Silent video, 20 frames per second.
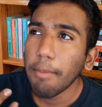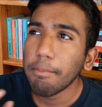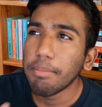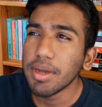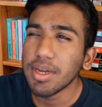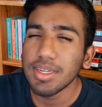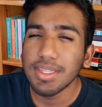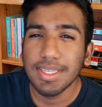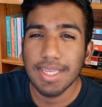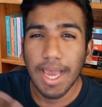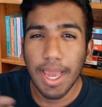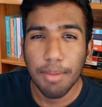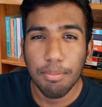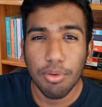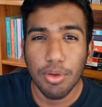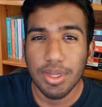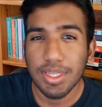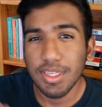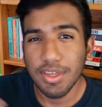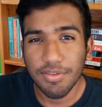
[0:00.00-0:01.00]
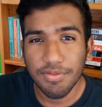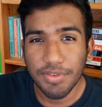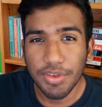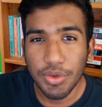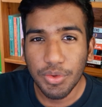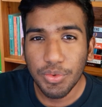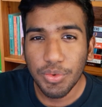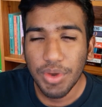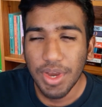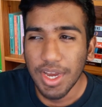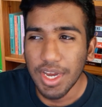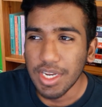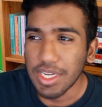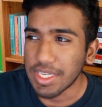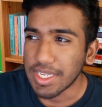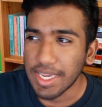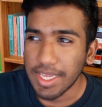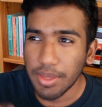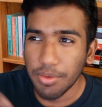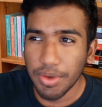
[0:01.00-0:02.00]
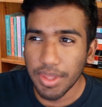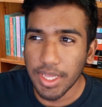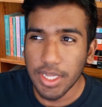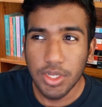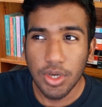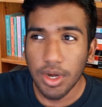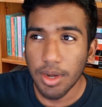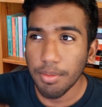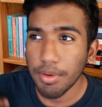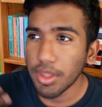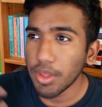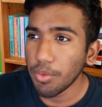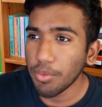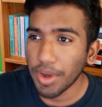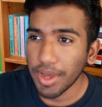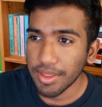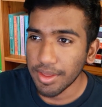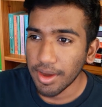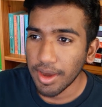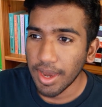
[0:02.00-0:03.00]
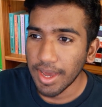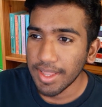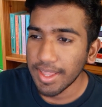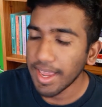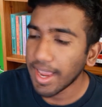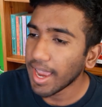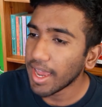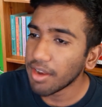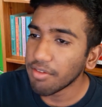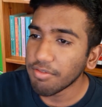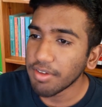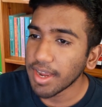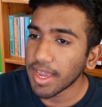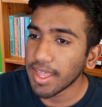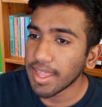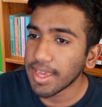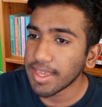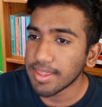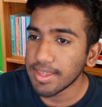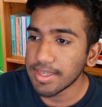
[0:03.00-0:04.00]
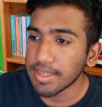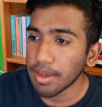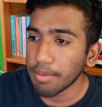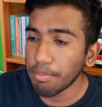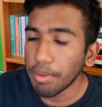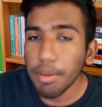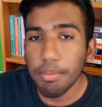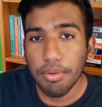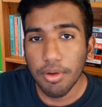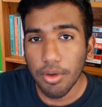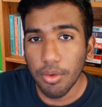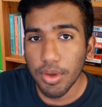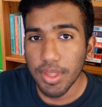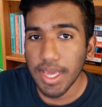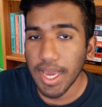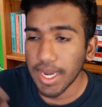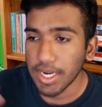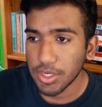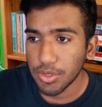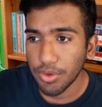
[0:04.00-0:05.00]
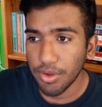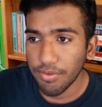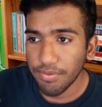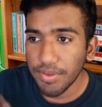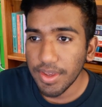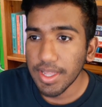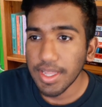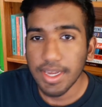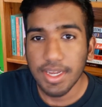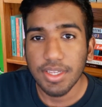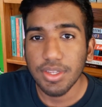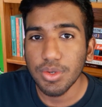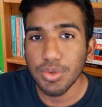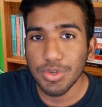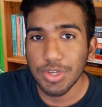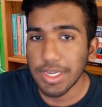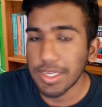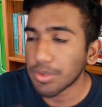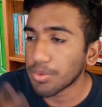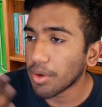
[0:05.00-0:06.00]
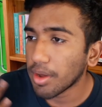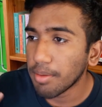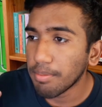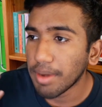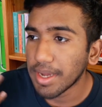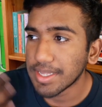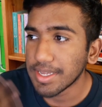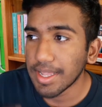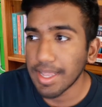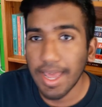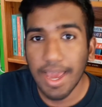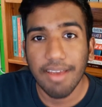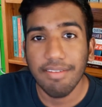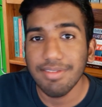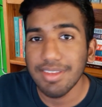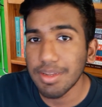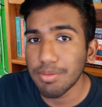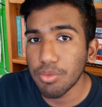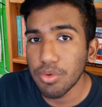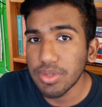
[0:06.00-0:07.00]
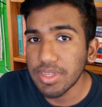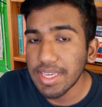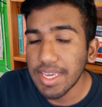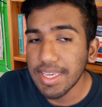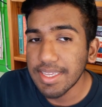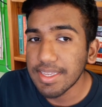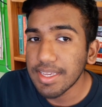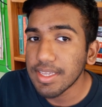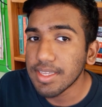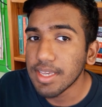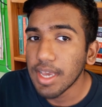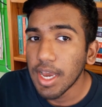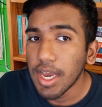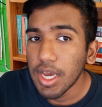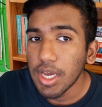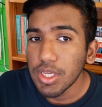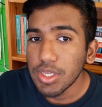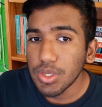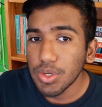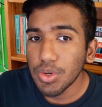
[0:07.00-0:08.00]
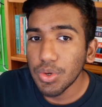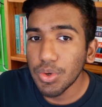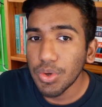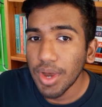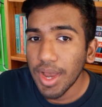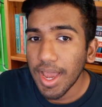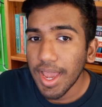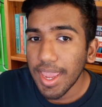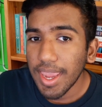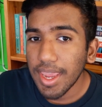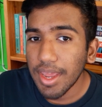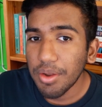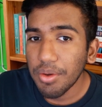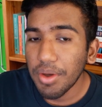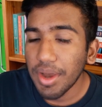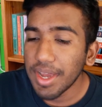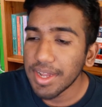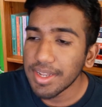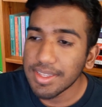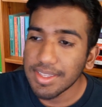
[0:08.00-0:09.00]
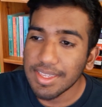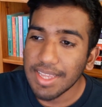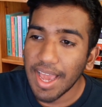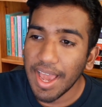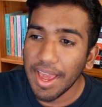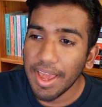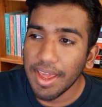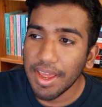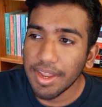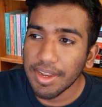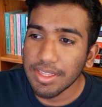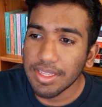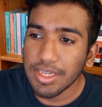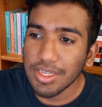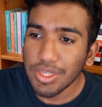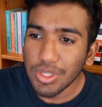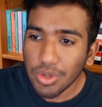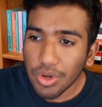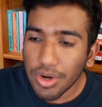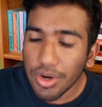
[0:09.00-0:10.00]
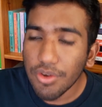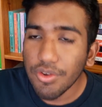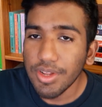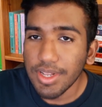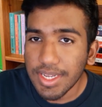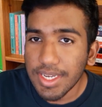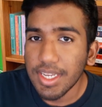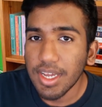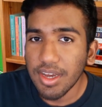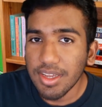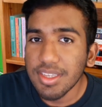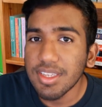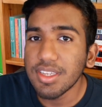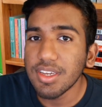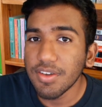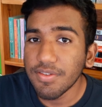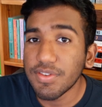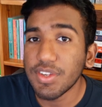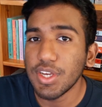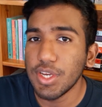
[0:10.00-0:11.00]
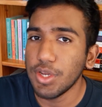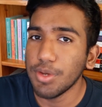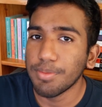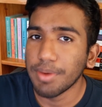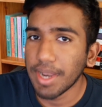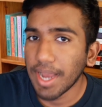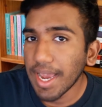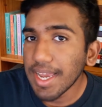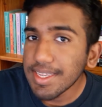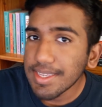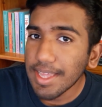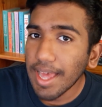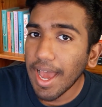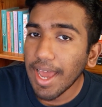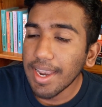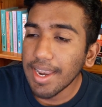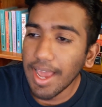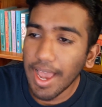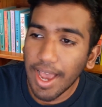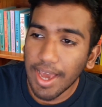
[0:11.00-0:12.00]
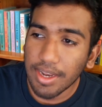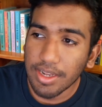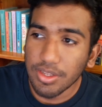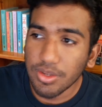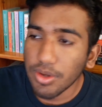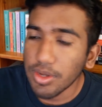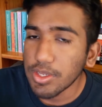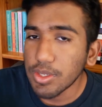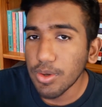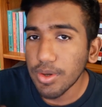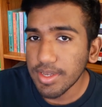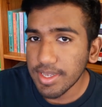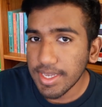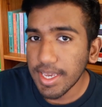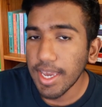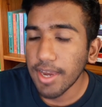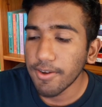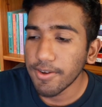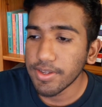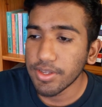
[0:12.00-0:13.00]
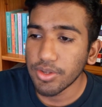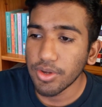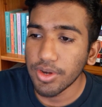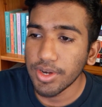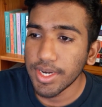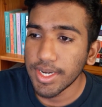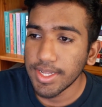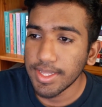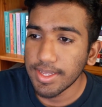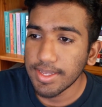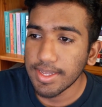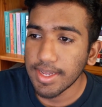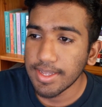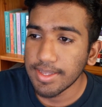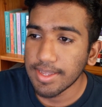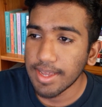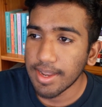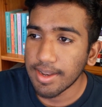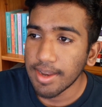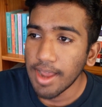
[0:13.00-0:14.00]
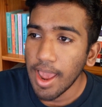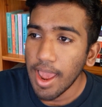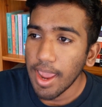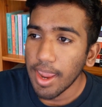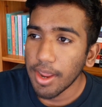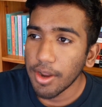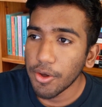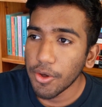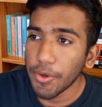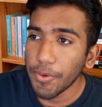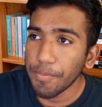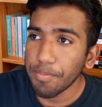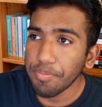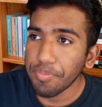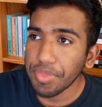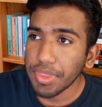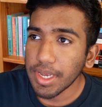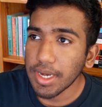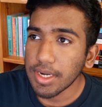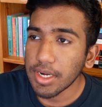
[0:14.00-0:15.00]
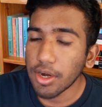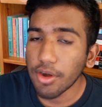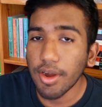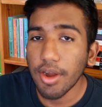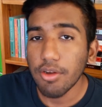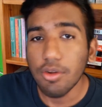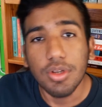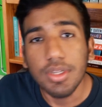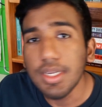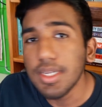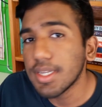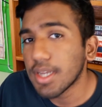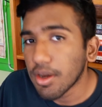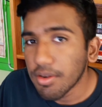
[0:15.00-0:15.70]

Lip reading: bird's eye point of view, just like the way they talk about the weather, and they kind of forget like these are people with actual feelings who just want better lives in most cases. So, you know, the story really does serve to humanize that, and it's also a scary story in the sense that, you know, Guerrero turned